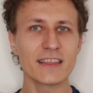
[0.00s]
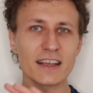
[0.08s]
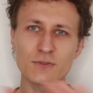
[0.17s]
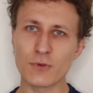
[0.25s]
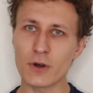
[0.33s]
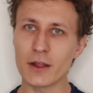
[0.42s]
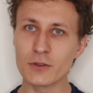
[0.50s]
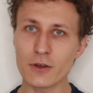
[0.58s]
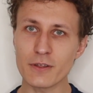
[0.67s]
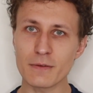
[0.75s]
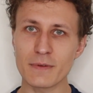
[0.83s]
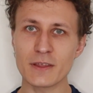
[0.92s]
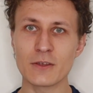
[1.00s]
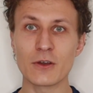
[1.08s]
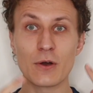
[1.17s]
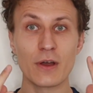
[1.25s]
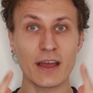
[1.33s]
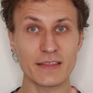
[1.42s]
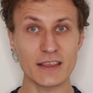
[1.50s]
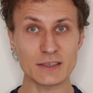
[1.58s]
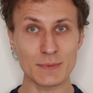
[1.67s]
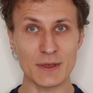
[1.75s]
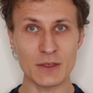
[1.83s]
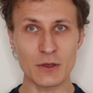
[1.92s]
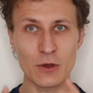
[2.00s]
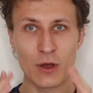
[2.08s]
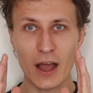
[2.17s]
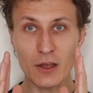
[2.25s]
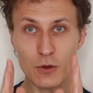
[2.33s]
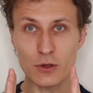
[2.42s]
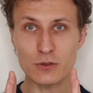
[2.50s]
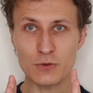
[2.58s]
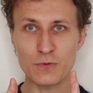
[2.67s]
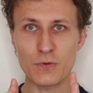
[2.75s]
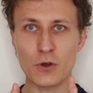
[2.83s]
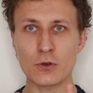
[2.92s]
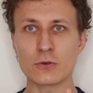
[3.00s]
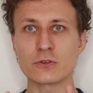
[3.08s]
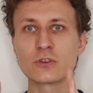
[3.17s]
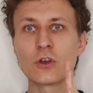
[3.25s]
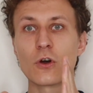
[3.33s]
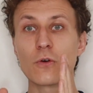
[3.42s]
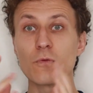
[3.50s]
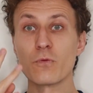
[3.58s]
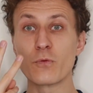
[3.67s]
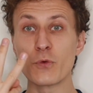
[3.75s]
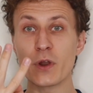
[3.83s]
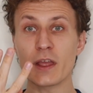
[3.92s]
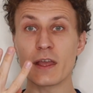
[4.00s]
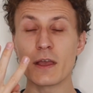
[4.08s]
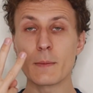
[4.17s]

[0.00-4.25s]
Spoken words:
that's for another video. In this video, I'm going to focus on 3